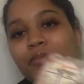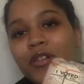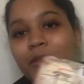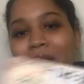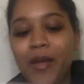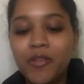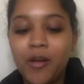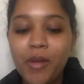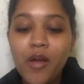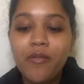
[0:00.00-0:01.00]
up my laptop
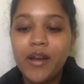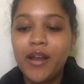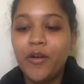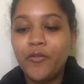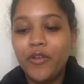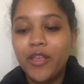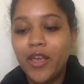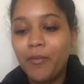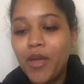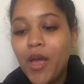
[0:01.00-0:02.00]
right now for the game.
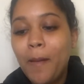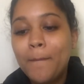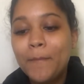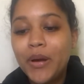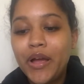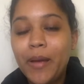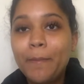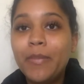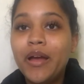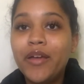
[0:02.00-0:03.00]
But
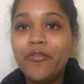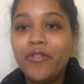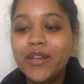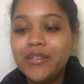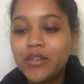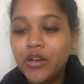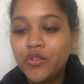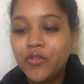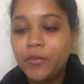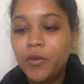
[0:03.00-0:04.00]
my friend Sasha
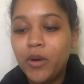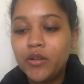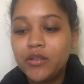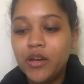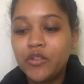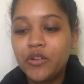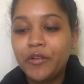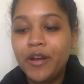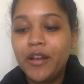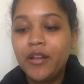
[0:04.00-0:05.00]
from the xoxo
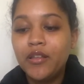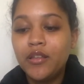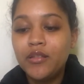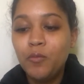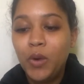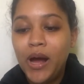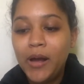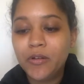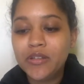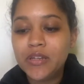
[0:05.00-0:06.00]
created a wild
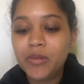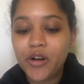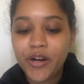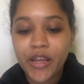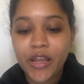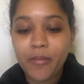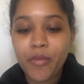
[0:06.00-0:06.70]
TBR game